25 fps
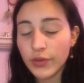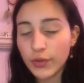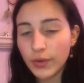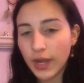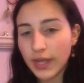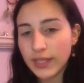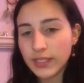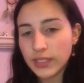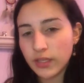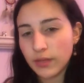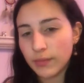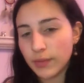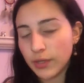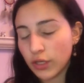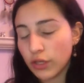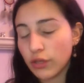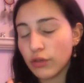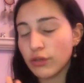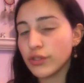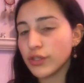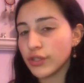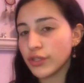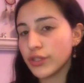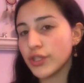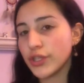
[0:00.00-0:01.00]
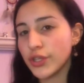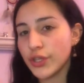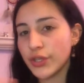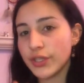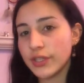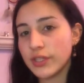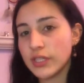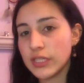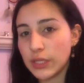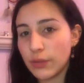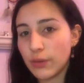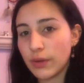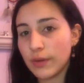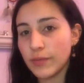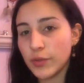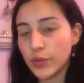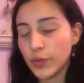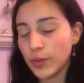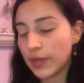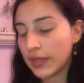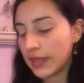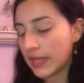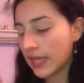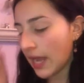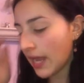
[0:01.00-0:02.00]
to do guys a little bit closer so you can see what I'm
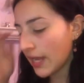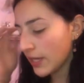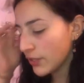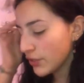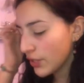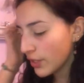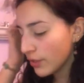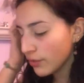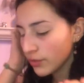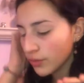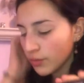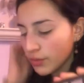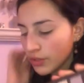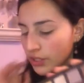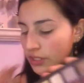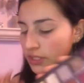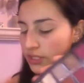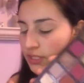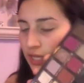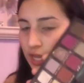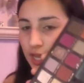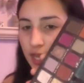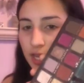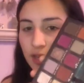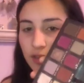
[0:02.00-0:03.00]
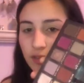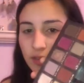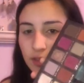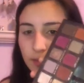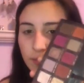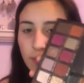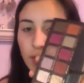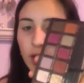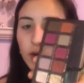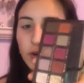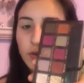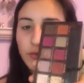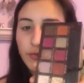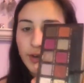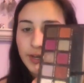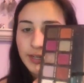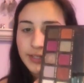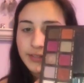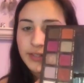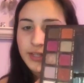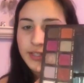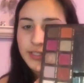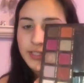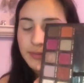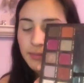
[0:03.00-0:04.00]
doing with the eyeshadow. So we're just taking the Modern
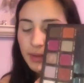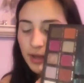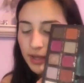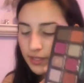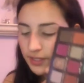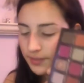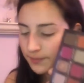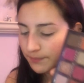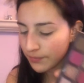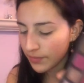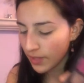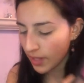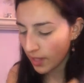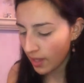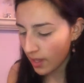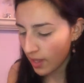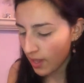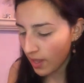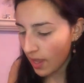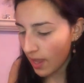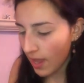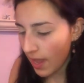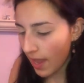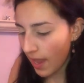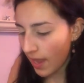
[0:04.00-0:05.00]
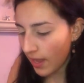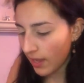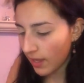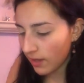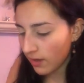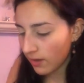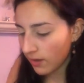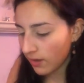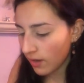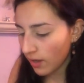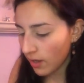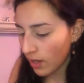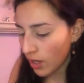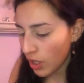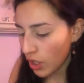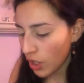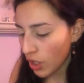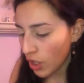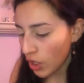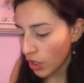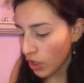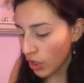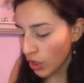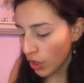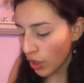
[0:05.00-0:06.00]
Renaissance palette, and
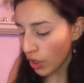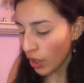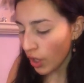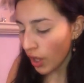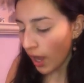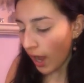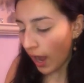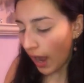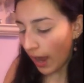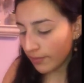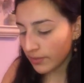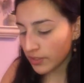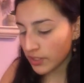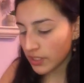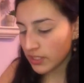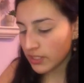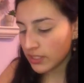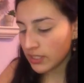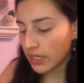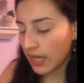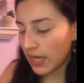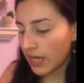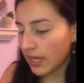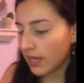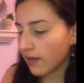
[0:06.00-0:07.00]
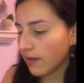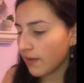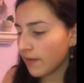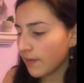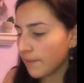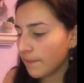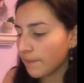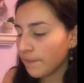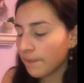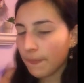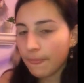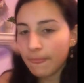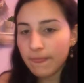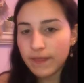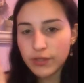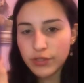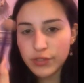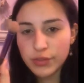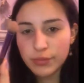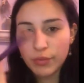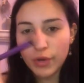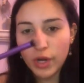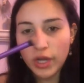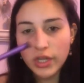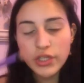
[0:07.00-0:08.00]
I'm just going to take
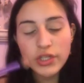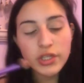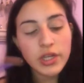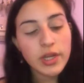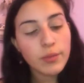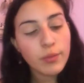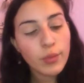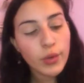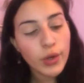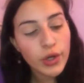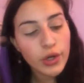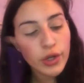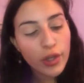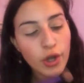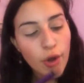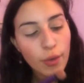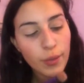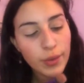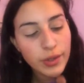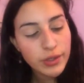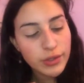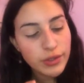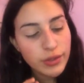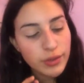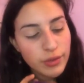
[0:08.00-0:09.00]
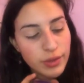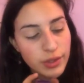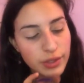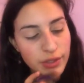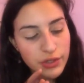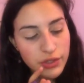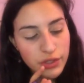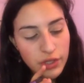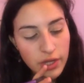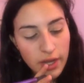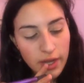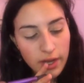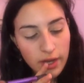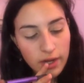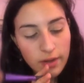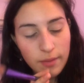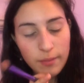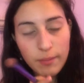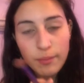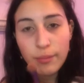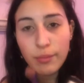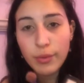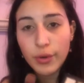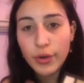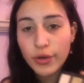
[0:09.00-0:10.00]
this brush, and we're going to go into the shade
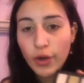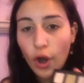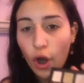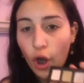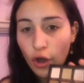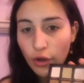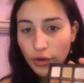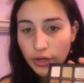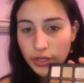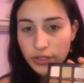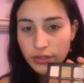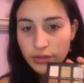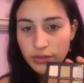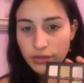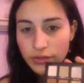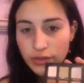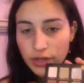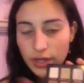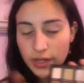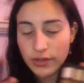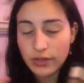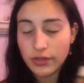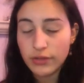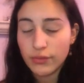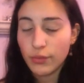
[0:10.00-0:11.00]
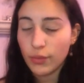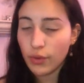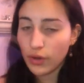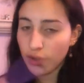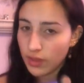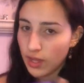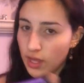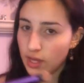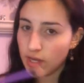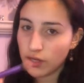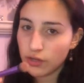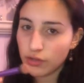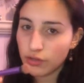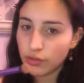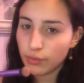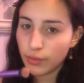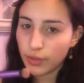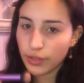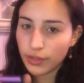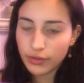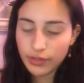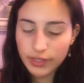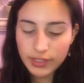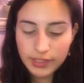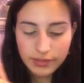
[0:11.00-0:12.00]
Burnt Orange and just work that into
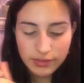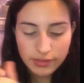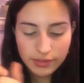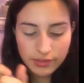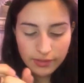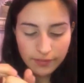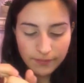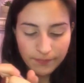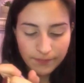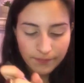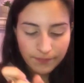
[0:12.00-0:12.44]
our crease.